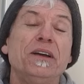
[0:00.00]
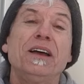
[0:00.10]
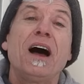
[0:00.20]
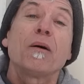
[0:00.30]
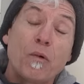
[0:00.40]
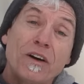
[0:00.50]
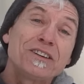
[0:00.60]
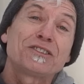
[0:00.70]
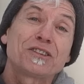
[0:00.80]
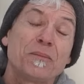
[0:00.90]
I
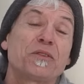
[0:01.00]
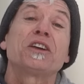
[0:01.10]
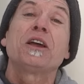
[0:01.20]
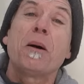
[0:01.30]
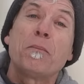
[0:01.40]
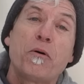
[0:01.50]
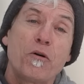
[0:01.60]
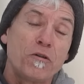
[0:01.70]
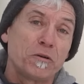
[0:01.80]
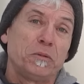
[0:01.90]
wanted something
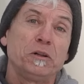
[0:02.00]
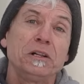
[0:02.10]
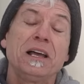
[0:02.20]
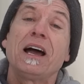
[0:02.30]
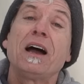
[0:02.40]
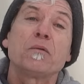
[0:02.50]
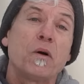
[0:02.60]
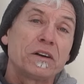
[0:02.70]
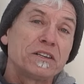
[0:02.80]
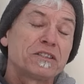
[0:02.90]
portable, I
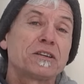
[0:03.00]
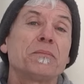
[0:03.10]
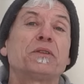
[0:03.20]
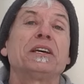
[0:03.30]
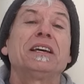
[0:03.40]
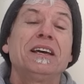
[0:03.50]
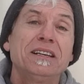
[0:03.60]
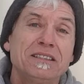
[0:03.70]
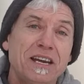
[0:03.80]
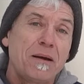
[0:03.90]
wanted something
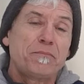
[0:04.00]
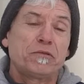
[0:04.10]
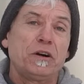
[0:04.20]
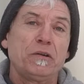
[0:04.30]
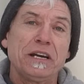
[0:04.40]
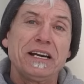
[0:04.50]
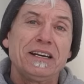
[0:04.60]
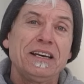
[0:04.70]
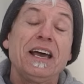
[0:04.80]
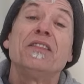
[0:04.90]
temporary,
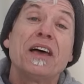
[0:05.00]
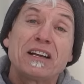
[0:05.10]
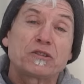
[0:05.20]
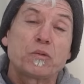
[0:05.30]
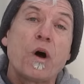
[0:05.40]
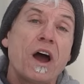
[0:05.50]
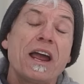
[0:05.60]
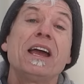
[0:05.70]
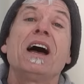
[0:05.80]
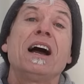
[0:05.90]
and that's why
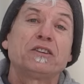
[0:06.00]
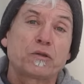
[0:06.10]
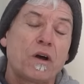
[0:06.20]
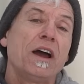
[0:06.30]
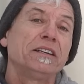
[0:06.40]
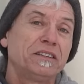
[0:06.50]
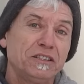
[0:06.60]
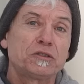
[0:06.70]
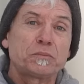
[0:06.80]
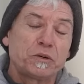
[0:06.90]
I tried
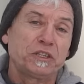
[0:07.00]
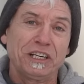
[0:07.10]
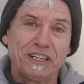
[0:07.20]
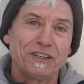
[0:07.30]
this particular